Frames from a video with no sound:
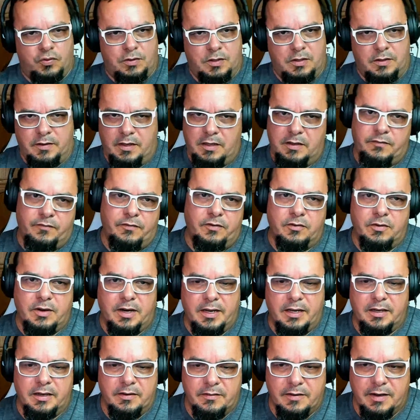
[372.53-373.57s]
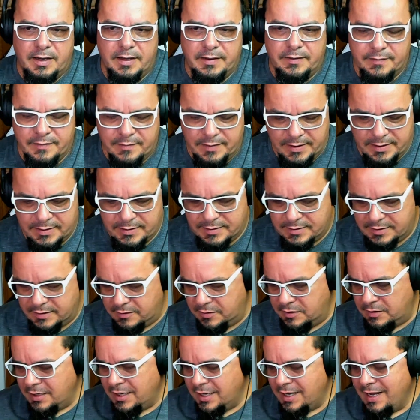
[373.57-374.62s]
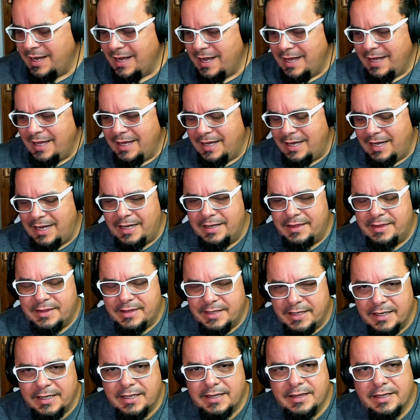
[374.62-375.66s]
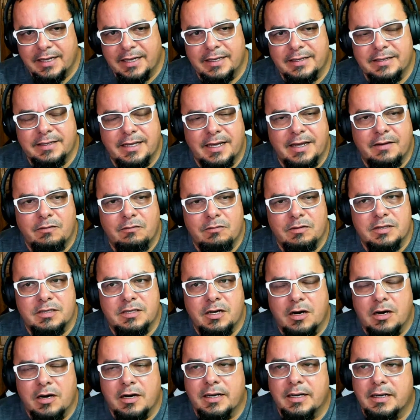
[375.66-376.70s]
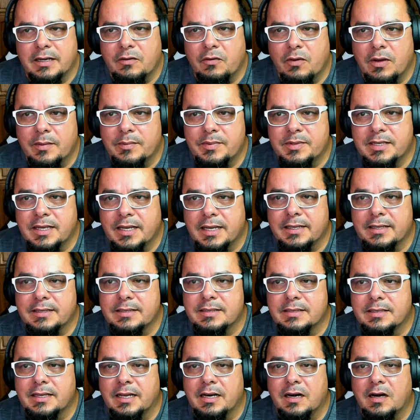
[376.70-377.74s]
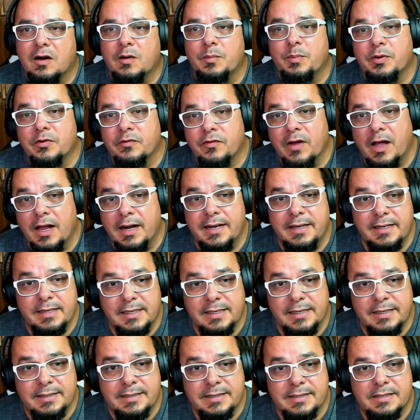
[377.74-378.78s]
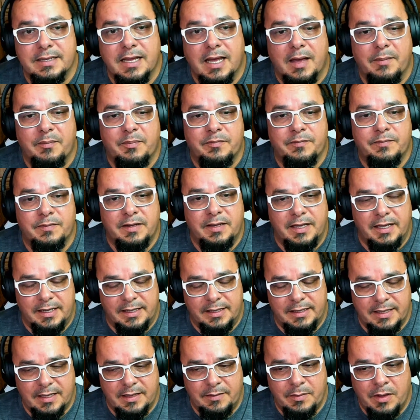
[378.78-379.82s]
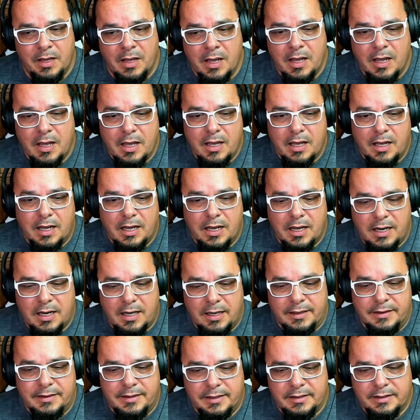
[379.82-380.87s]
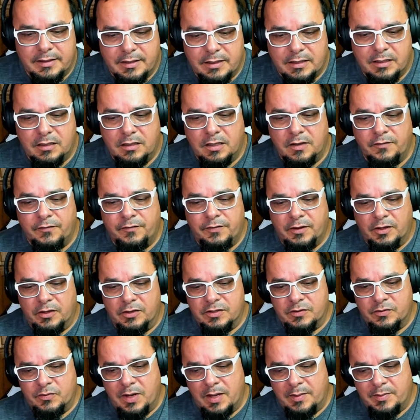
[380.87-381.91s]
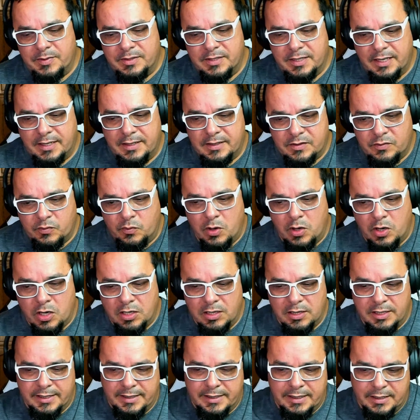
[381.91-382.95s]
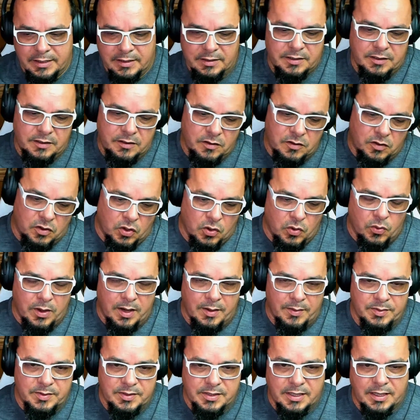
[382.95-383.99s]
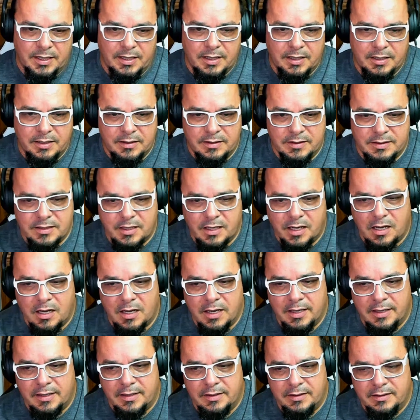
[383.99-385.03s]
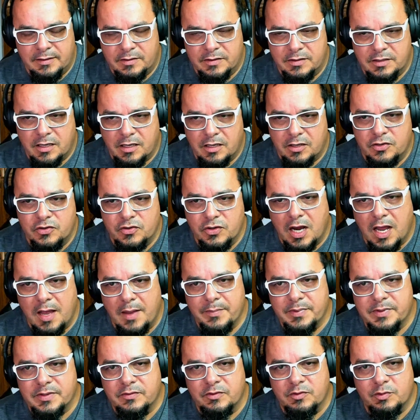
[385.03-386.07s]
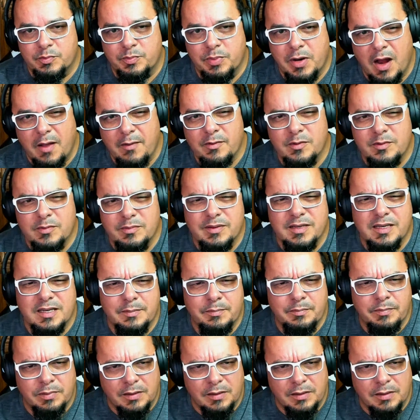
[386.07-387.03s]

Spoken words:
hey, if you're right, right? So I think that was targeting websites that are providing links, not getting them. I think that if those websites were linking to your website and you saw drops, it was probably